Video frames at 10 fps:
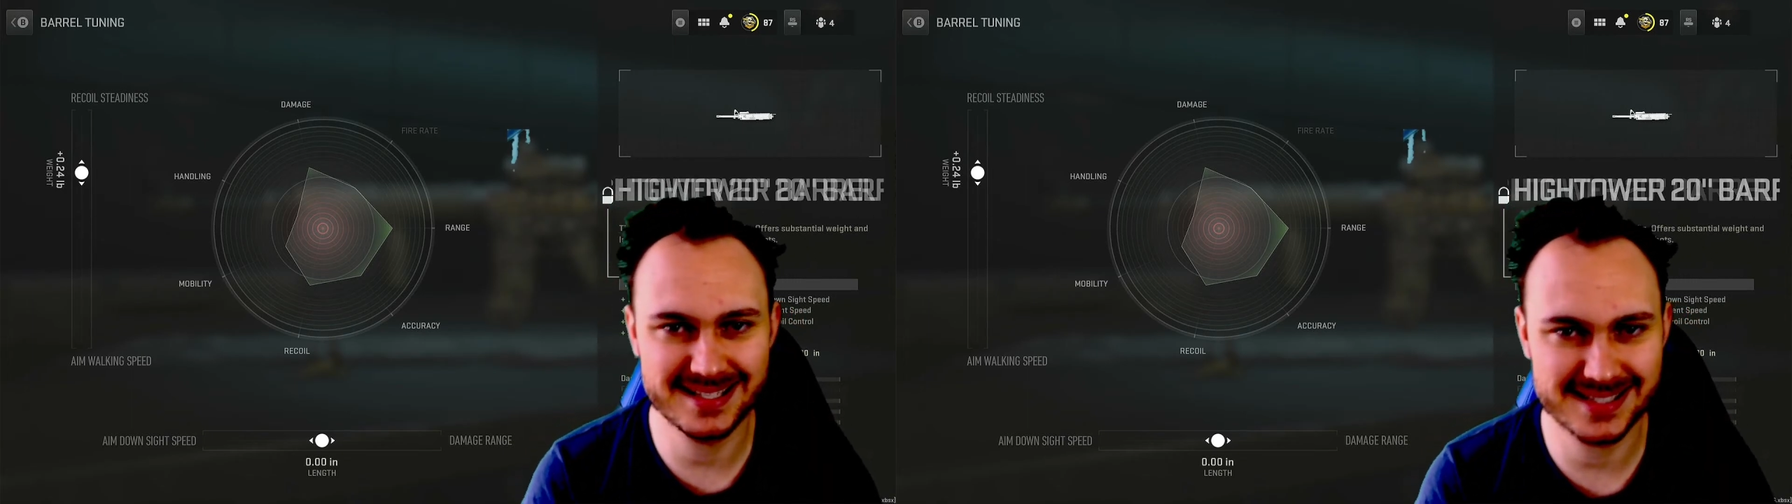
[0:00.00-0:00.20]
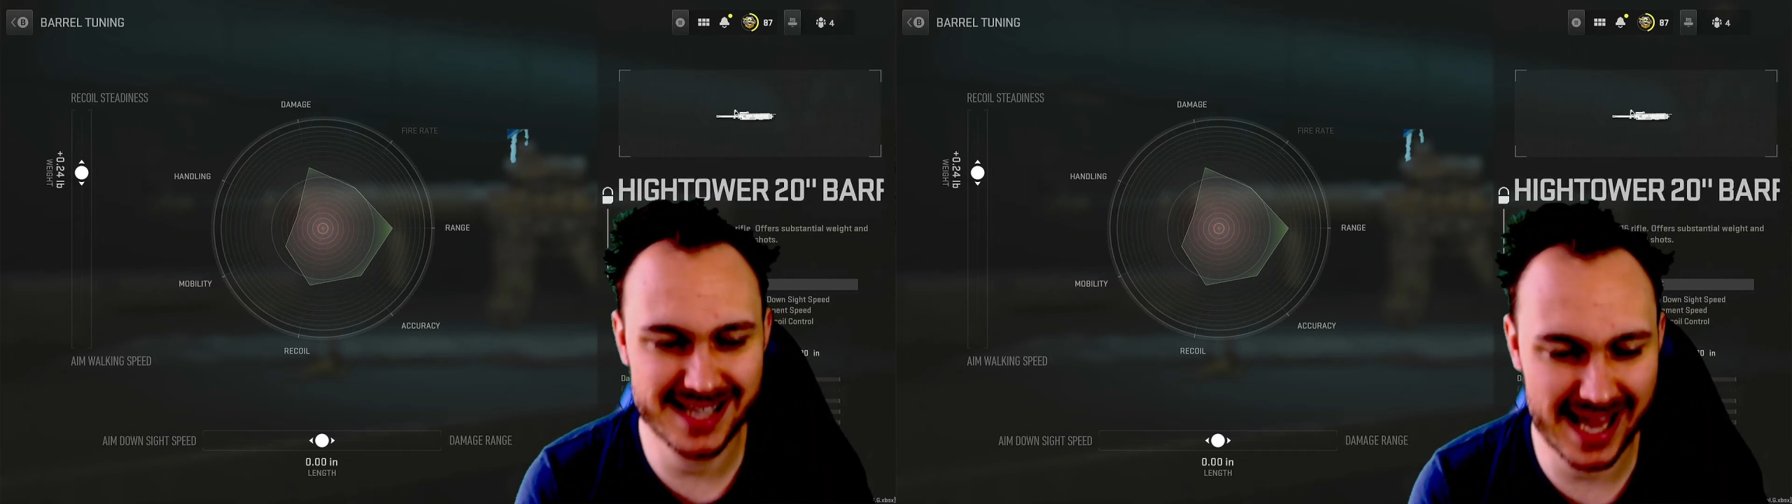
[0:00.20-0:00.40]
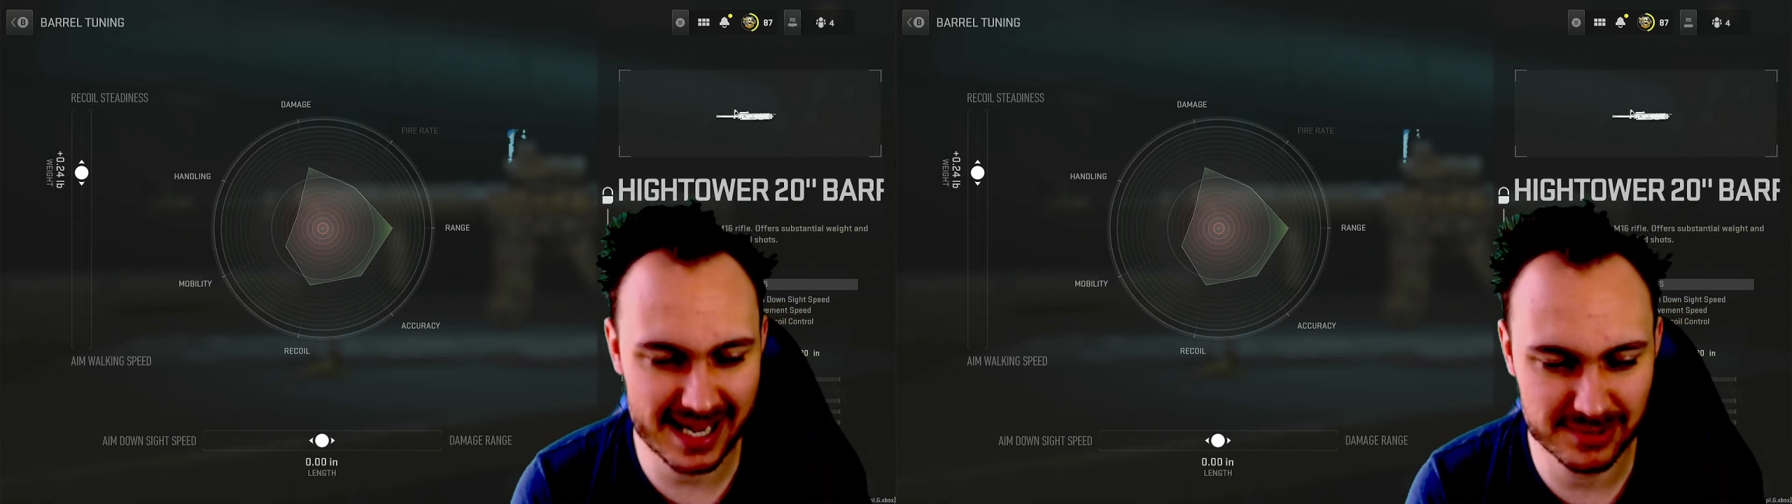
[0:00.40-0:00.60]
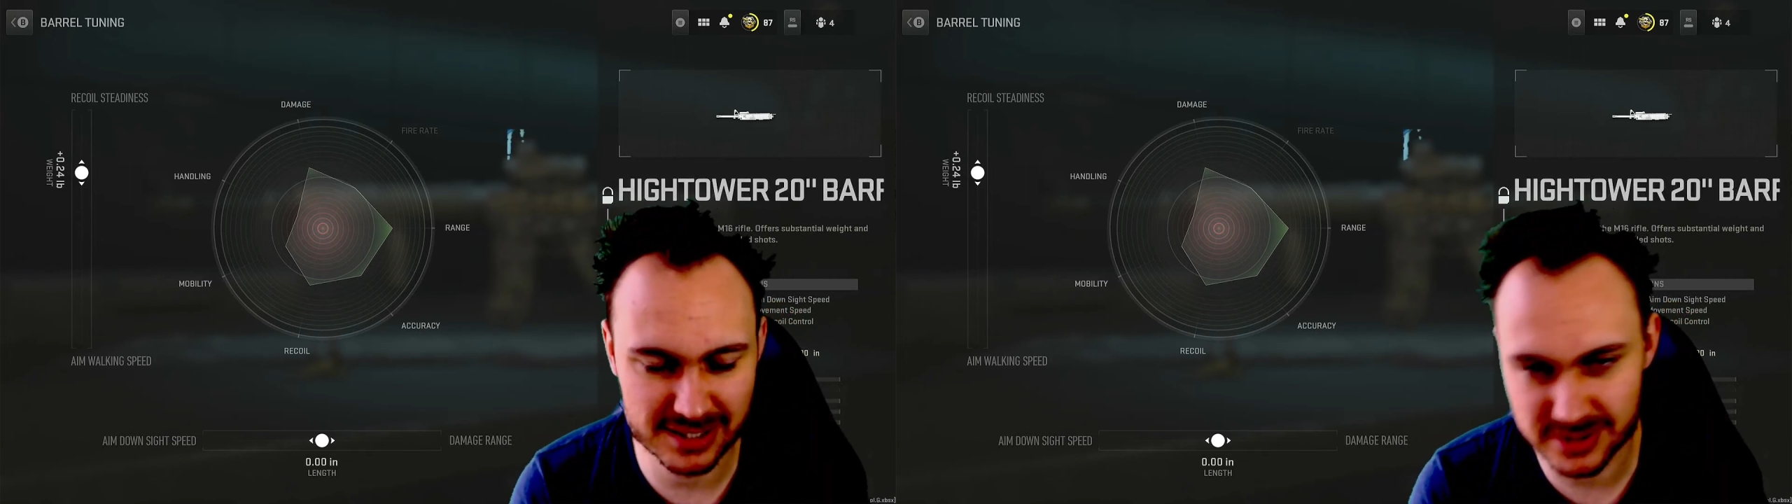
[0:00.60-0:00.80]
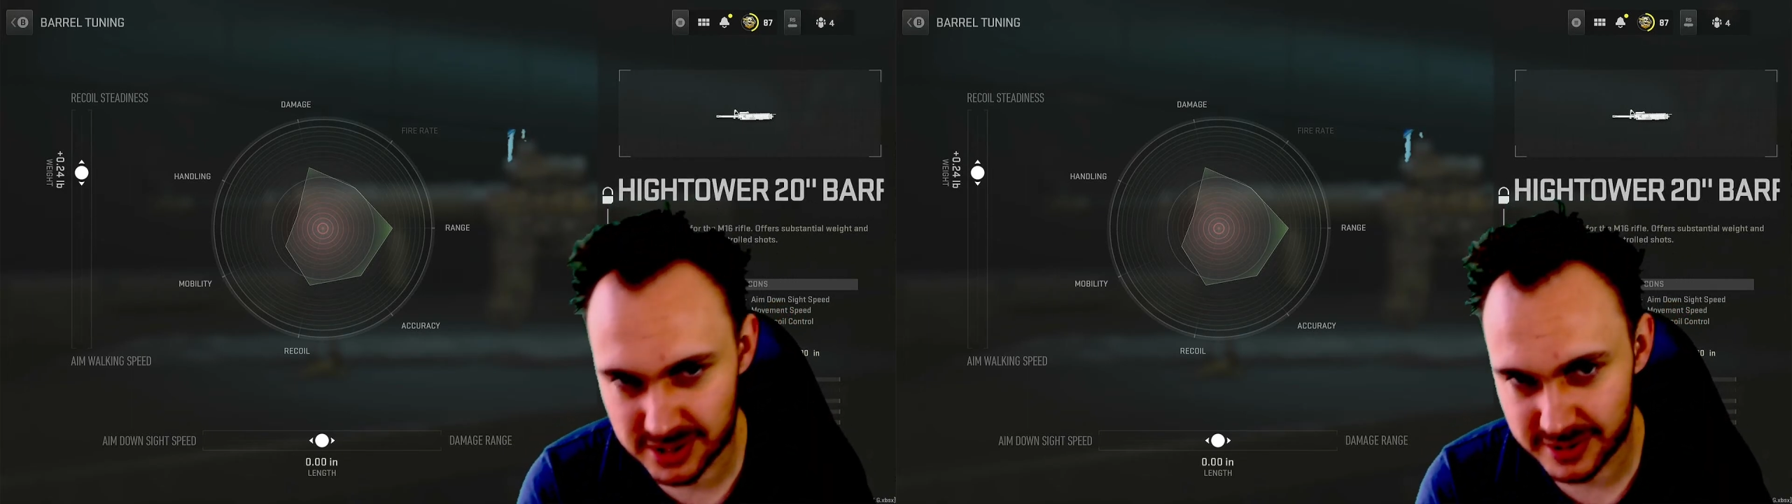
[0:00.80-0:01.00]
to the aim down
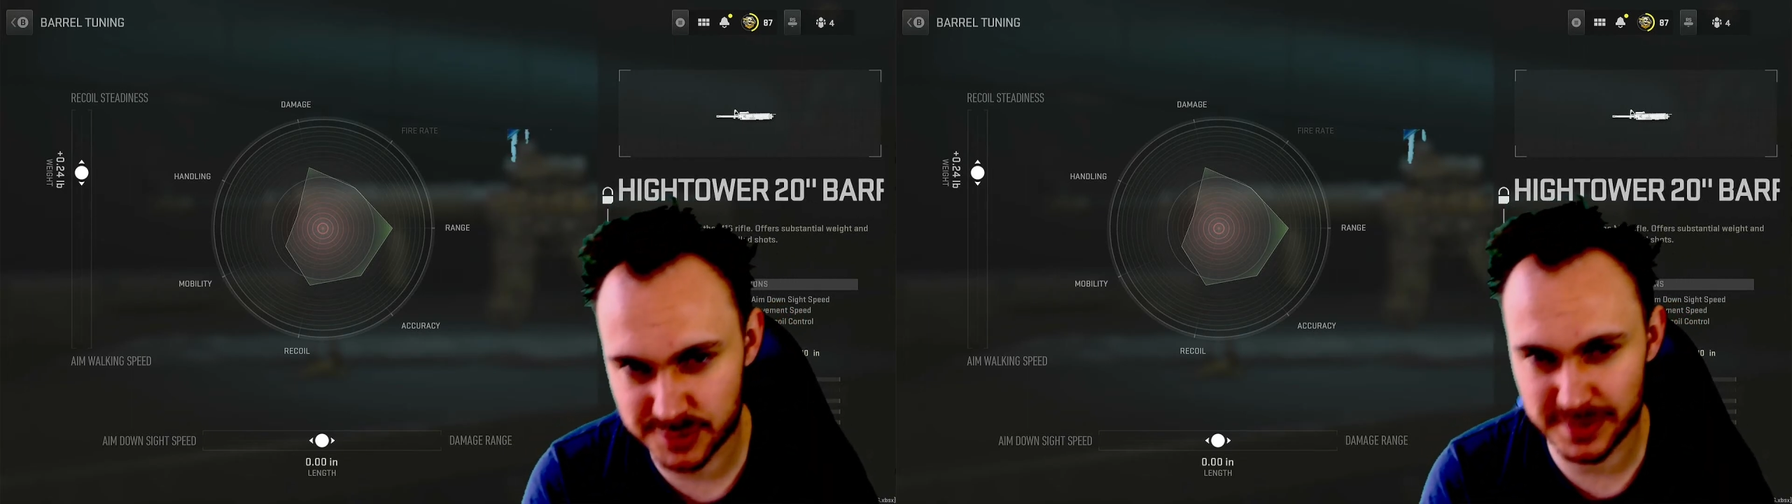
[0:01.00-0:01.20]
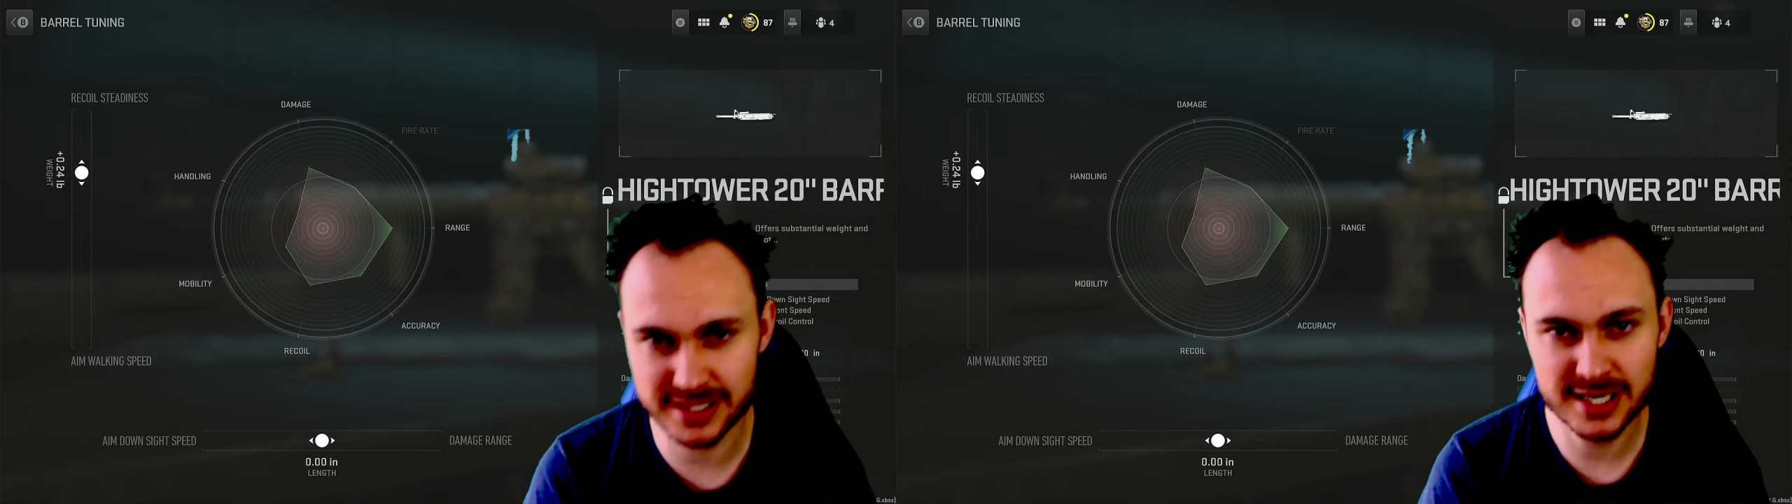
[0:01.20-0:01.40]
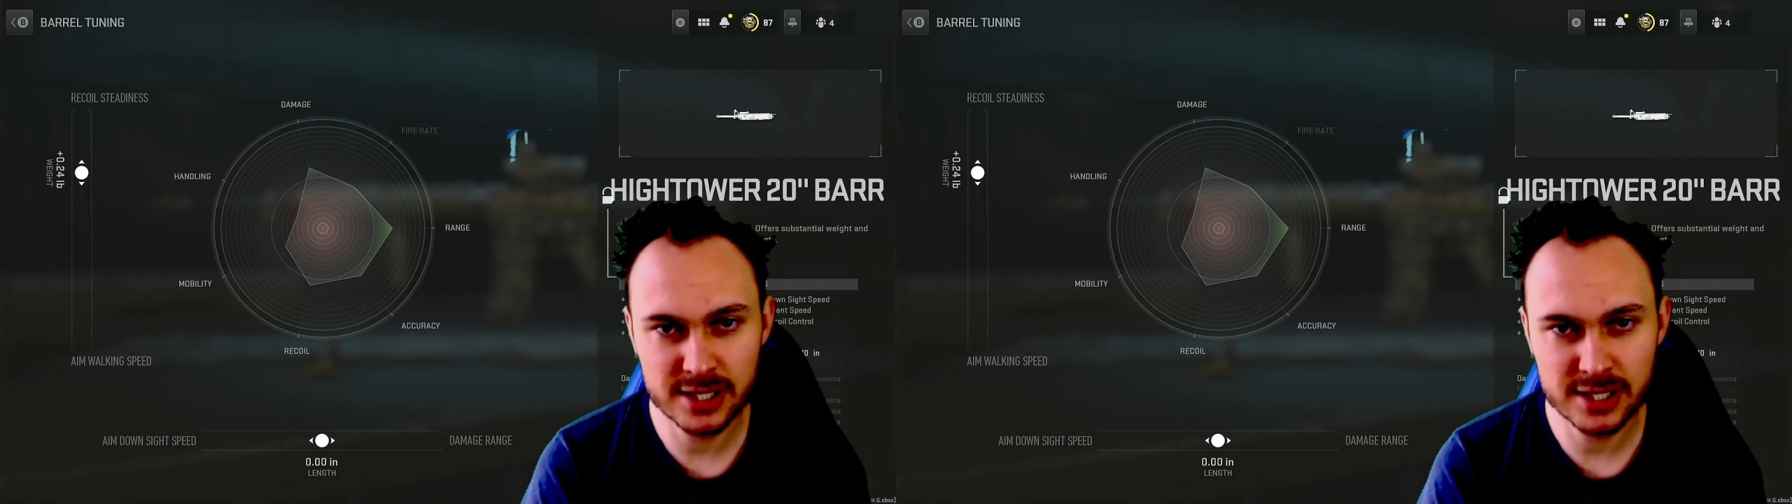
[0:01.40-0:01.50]
sight speed,